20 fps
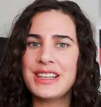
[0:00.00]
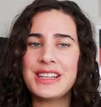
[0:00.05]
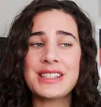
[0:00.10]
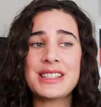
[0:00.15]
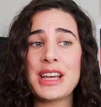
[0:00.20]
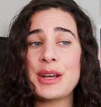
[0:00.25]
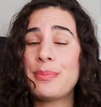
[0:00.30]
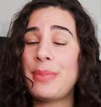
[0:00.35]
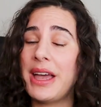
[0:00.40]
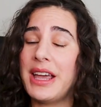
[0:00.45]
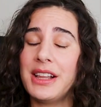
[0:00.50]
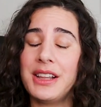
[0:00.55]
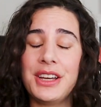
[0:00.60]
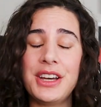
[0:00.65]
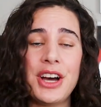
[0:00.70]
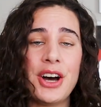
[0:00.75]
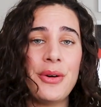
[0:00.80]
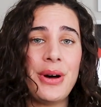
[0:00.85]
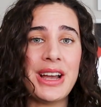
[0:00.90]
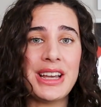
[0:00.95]
Things like
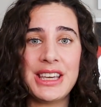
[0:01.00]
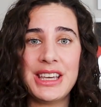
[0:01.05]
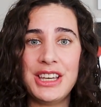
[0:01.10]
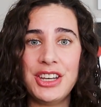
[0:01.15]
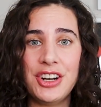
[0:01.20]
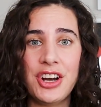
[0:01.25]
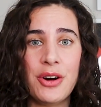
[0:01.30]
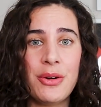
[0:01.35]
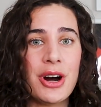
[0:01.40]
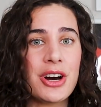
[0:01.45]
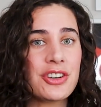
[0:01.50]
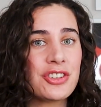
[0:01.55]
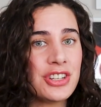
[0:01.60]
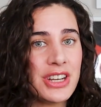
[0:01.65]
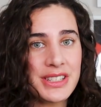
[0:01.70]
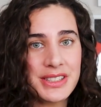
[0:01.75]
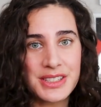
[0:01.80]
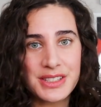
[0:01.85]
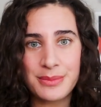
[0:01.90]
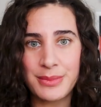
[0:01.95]
paleo and keto are
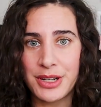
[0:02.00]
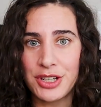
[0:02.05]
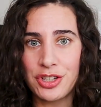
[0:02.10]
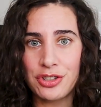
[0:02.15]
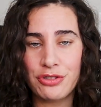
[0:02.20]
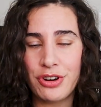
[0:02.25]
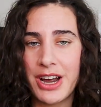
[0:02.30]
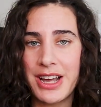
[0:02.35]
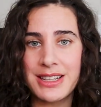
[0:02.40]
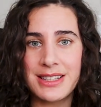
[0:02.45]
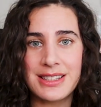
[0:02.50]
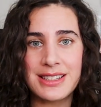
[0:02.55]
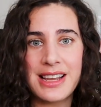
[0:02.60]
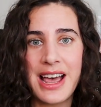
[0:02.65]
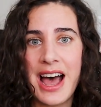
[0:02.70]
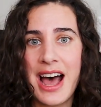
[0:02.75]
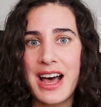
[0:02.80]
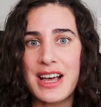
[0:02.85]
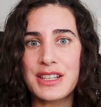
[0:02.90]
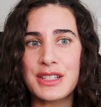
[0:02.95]
just as much trends
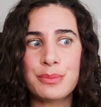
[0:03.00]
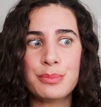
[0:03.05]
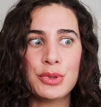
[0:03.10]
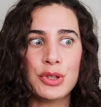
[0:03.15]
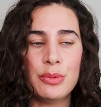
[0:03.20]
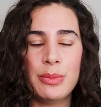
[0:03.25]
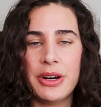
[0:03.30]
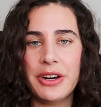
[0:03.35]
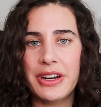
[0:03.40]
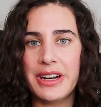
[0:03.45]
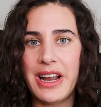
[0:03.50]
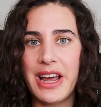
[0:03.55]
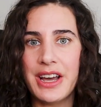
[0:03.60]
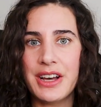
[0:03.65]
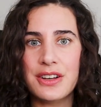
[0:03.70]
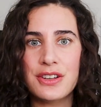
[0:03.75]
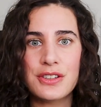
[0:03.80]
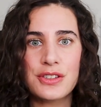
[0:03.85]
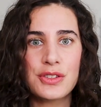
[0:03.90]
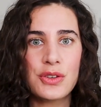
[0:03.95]
as blueberry
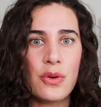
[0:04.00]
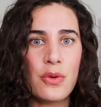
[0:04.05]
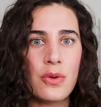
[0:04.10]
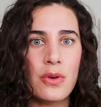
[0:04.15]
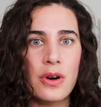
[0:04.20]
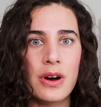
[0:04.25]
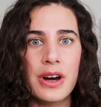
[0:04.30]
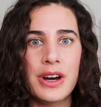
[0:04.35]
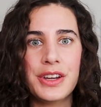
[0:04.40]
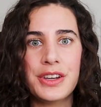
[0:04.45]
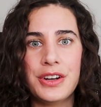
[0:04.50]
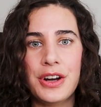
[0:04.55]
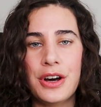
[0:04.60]
nails or,